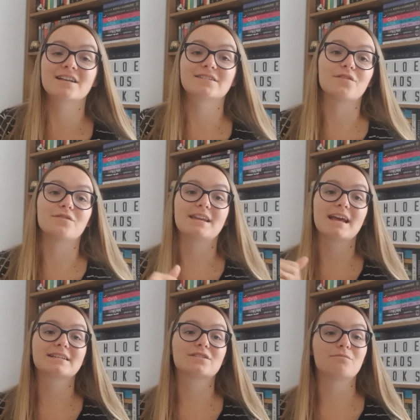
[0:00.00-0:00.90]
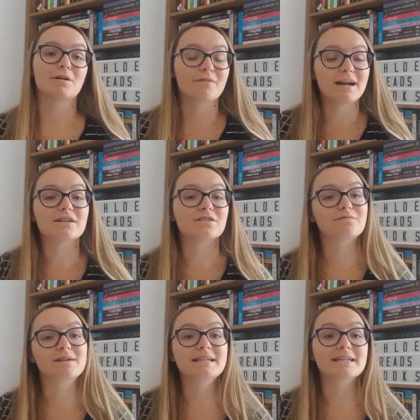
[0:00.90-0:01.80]
So the next on my radar to
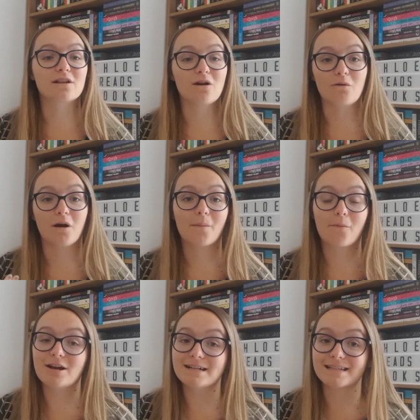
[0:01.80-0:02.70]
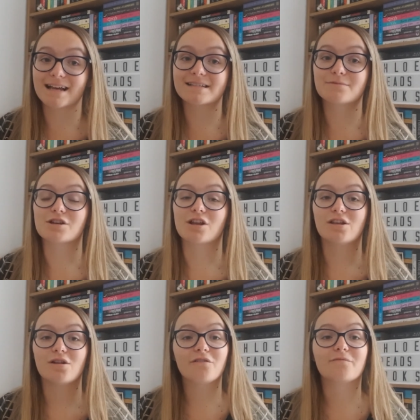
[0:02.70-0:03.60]
read is Clockwork Princess, which a
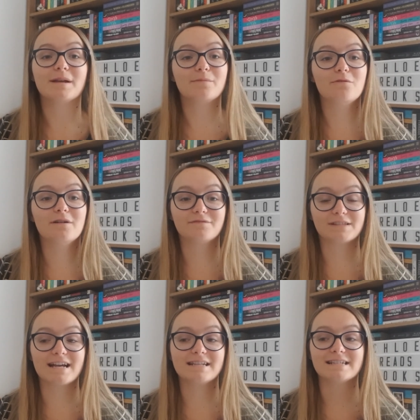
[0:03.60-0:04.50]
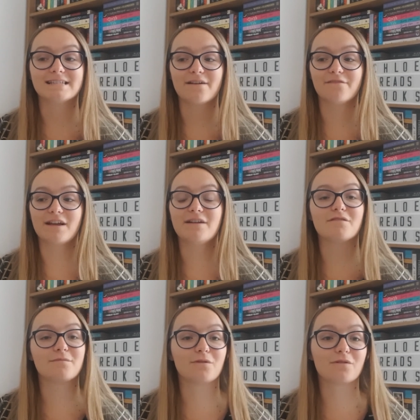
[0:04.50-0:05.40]
lot of people have said is their
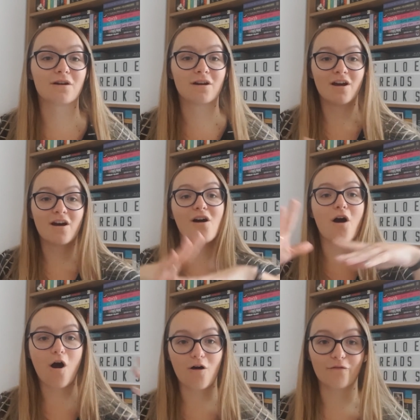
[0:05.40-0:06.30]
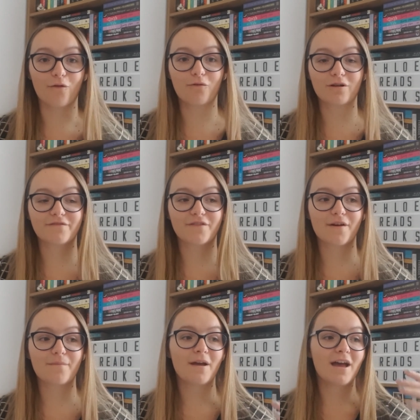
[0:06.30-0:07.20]
favourite book of all of
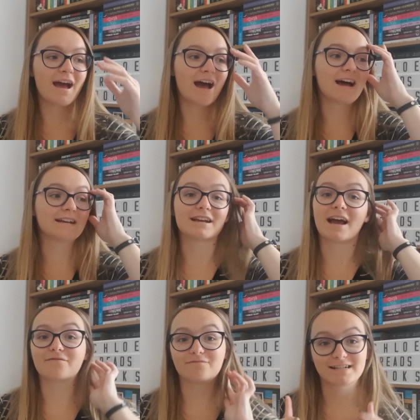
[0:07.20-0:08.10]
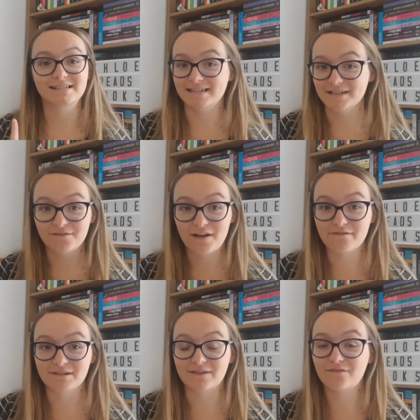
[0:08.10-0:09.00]
them, and I haven't read City of
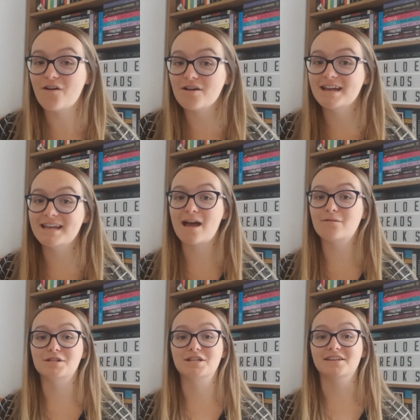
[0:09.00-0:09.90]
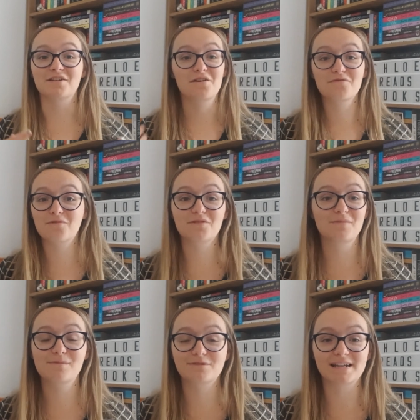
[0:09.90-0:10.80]
Heavenly Fire yet, which is another one that
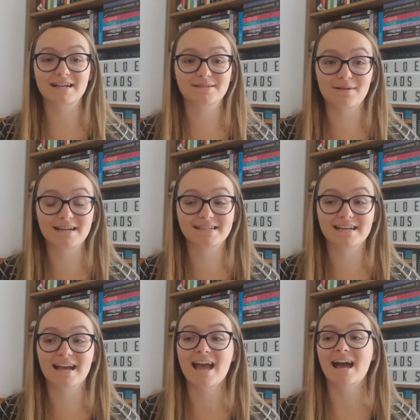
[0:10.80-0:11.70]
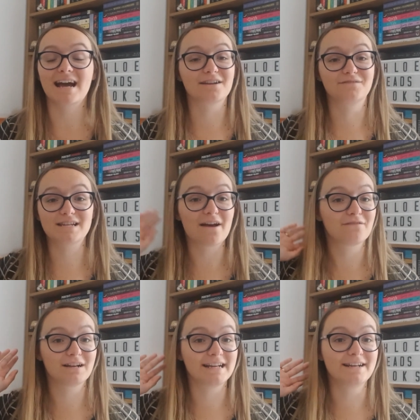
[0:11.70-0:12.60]
people say is amazing, and I've
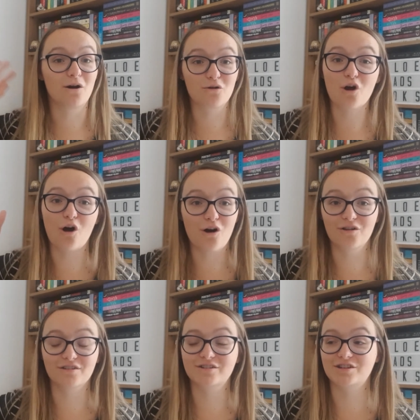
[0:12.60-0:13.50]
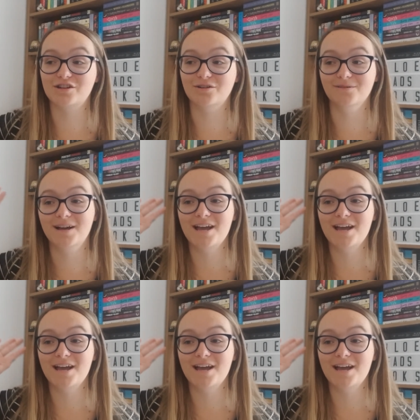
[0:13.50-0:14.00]
definitely not got on to